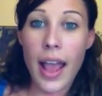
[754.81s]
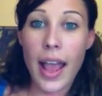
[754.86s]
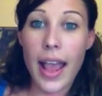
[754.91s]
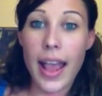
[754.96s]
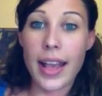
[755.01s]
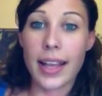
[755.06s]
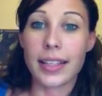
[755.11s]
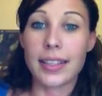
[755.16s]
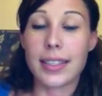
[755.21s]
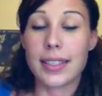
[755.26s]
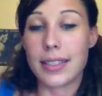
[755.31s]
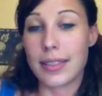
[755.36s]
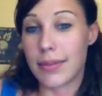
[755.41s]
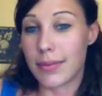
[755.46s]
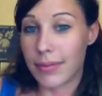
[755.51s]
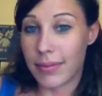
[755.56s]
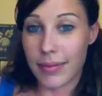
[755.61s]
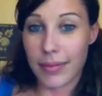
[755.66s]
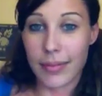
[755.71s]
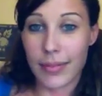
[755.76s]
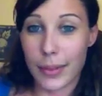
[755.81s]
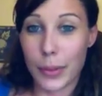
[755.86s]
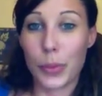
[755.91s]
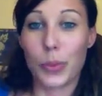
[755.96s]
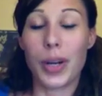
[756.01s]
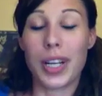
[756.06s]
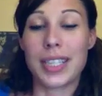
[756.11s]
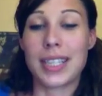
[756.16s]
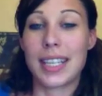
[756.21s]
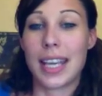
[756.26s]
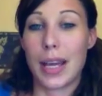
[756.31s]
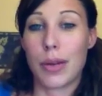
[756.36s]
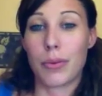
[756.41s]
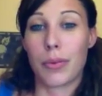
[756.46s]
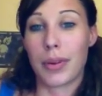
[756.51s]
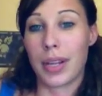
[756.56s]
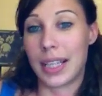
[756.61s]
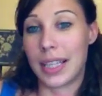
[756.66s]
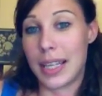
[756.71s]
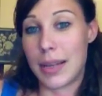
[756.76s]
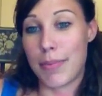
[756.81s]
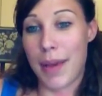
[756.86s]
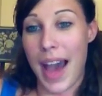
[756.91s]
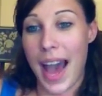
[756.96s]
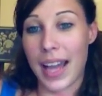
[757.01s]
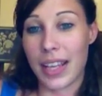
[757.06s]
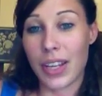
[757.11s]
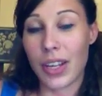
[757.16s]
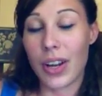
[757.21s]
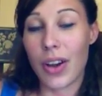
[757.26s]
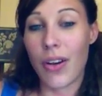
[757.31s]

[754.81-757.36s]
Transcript: it's once again really bad.